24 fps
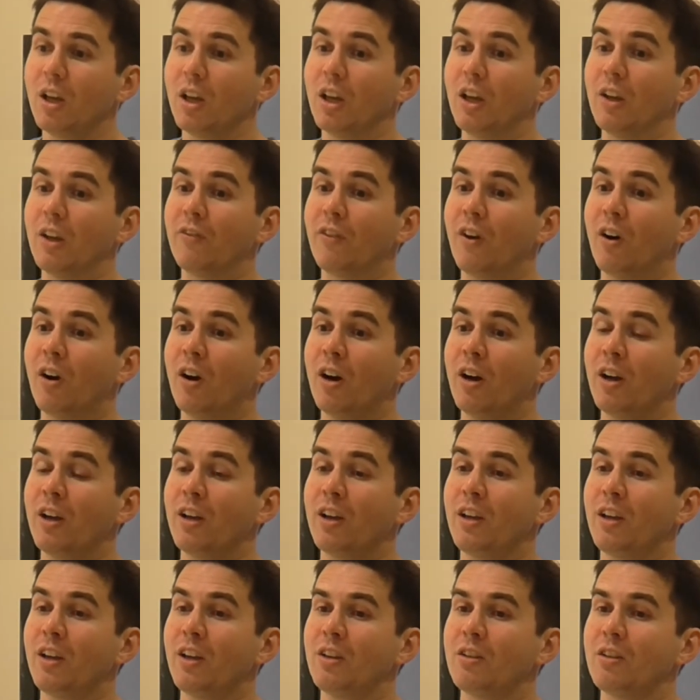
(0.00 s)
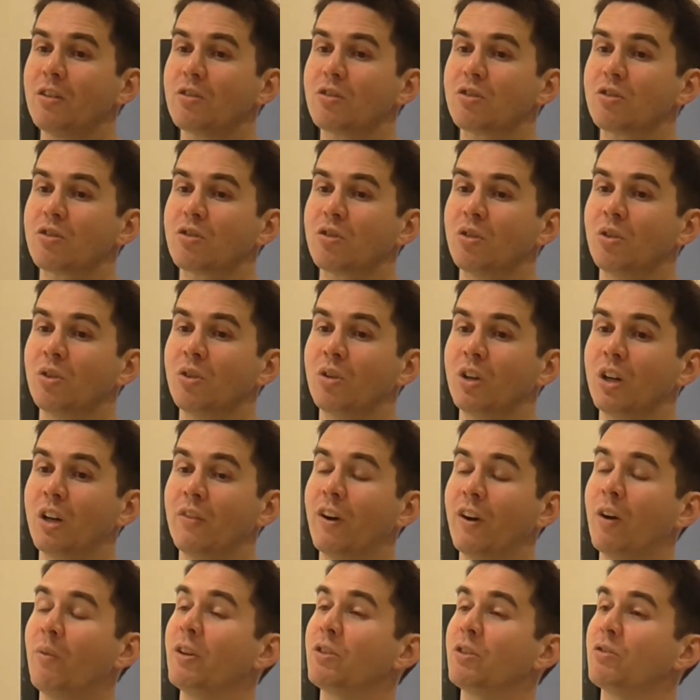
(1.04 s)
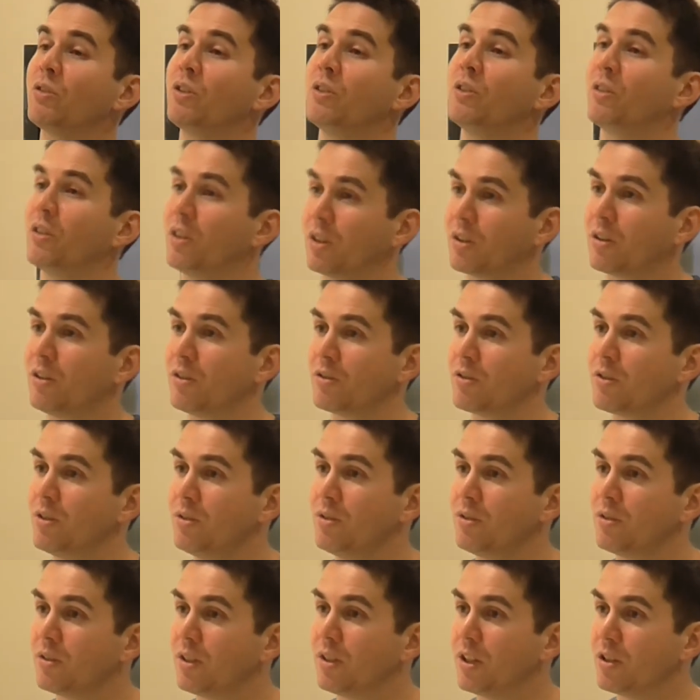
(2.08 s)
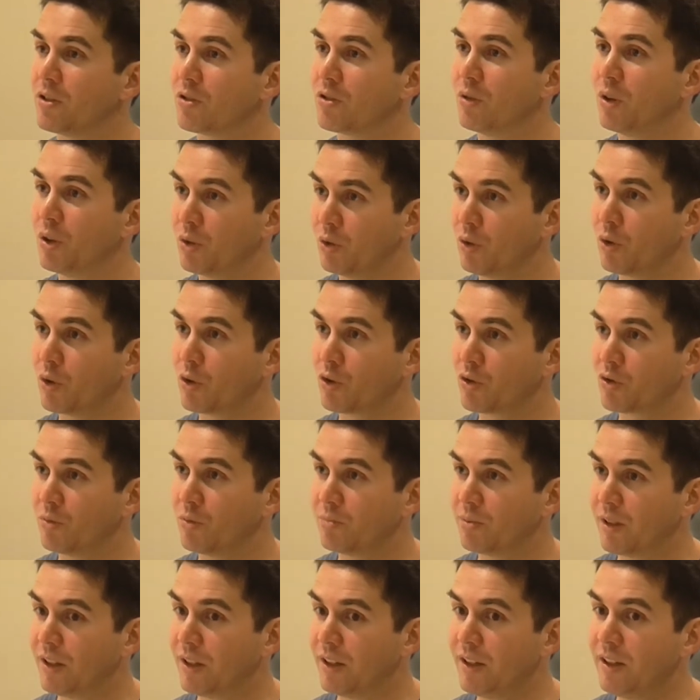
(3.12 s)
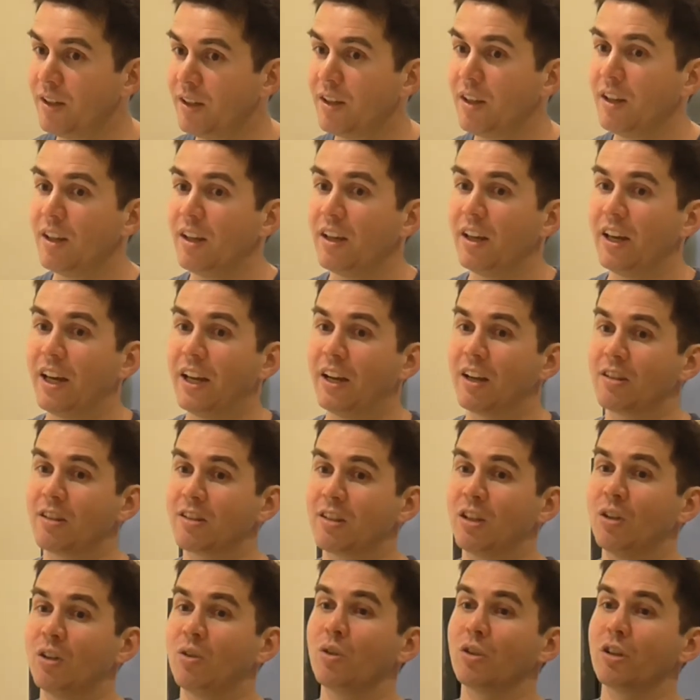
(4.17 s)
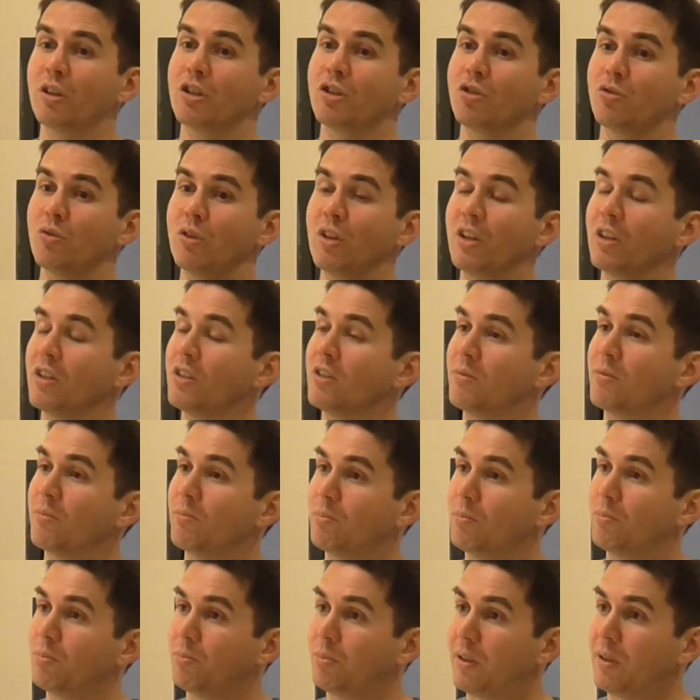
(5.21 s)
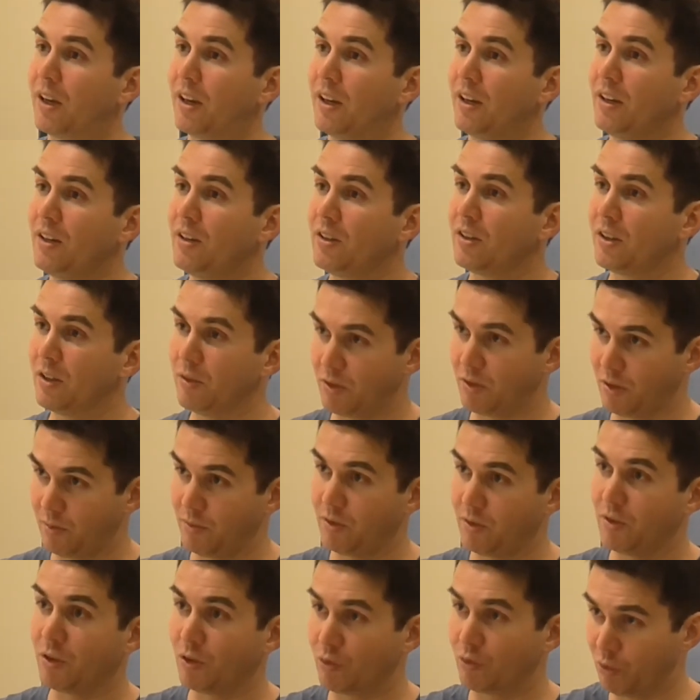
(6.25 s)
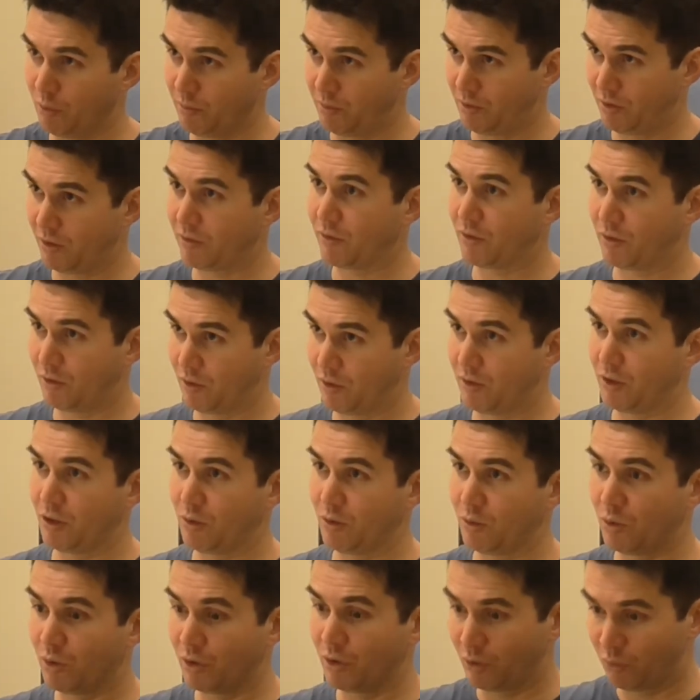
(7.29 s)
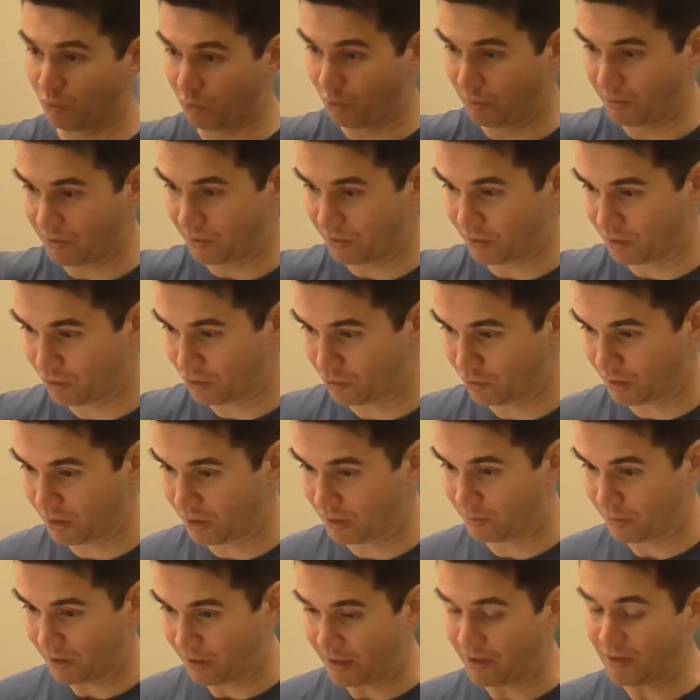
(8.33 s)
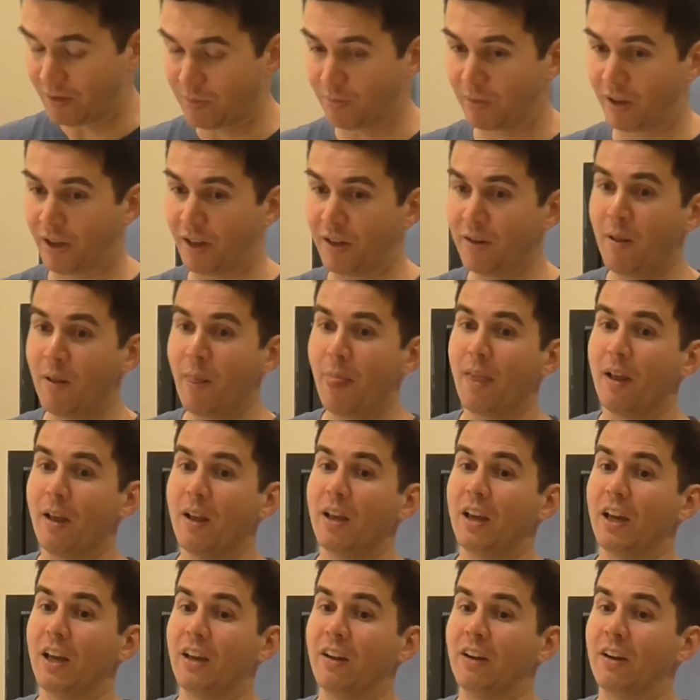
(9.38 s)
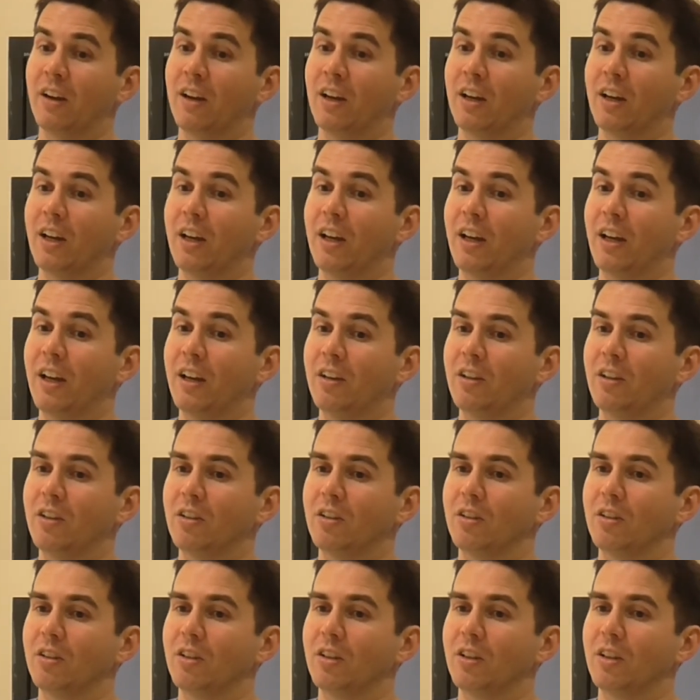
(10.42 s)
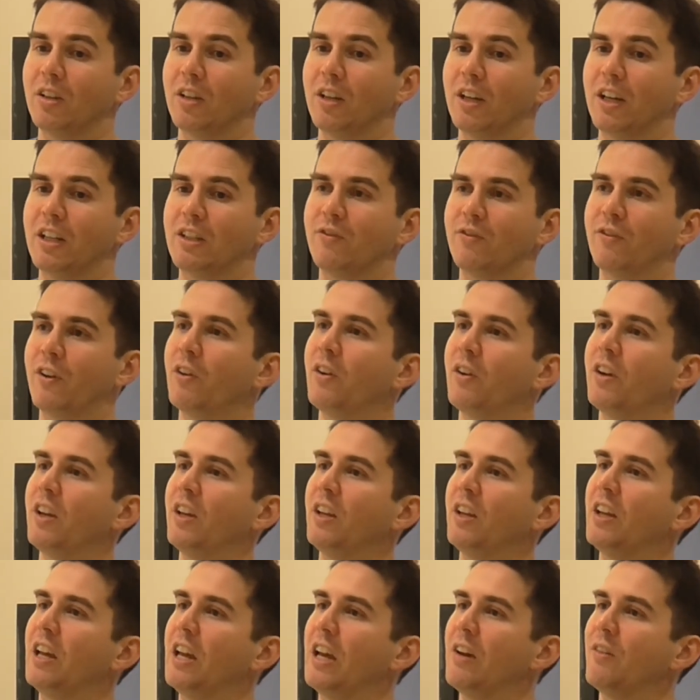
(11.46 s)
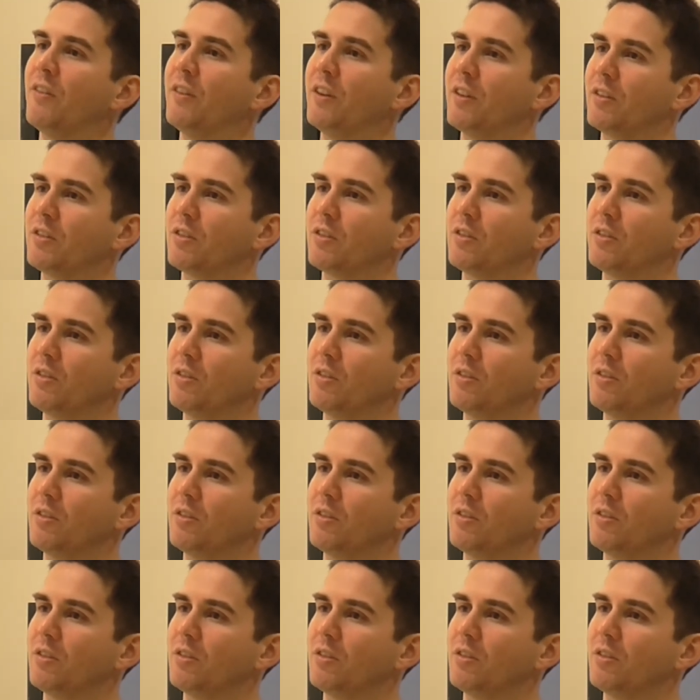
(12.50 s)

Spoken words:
If I went to a concert and saw an orchestra play, and I see all the strings playing, the groups of all the groups of the string players play, and it's very evident